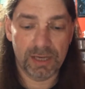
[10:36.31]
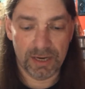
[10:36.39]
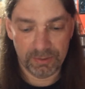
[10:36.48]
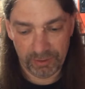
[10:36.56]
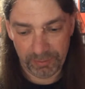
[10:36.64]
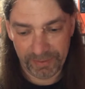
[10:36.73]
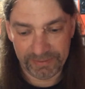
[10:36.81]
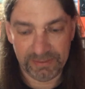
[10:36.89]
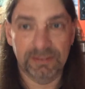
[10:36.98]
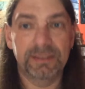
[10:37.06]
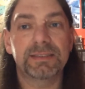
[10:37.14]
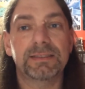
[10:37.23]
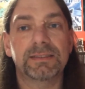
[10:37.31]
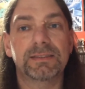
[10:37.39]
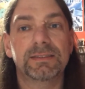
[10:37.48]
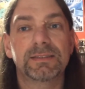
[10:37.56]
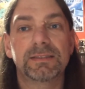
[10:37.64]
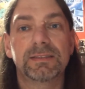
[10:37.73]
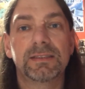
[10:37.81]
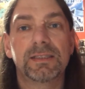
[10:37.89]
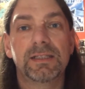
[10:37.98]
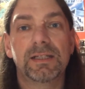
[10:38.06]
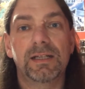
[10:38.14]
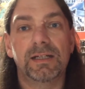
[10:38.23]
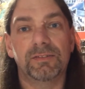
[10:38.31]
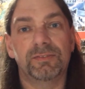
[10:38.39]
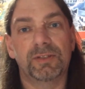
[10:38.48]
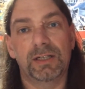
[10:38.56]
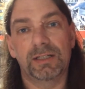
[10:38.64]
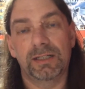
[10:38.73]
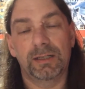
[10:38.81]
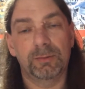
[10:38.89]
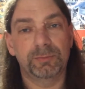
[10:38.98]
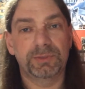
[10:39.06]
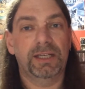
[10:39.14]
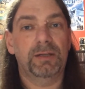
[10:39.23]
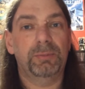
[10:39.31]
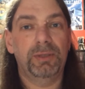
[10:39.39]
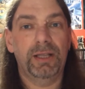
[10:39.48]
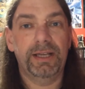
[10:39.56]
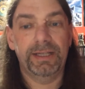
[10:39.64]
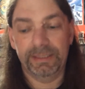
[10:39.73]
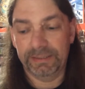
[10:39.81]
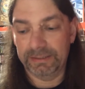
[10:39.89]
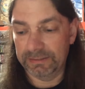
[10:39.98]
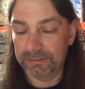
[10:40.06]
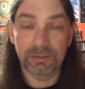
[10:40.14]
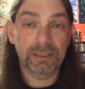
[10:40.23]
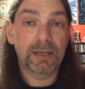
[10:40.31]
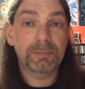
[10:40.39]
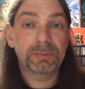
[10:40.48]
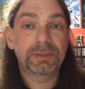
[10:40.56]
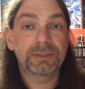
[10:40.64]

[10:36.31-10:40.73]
I already made the list of uh, albums I got to play and look up.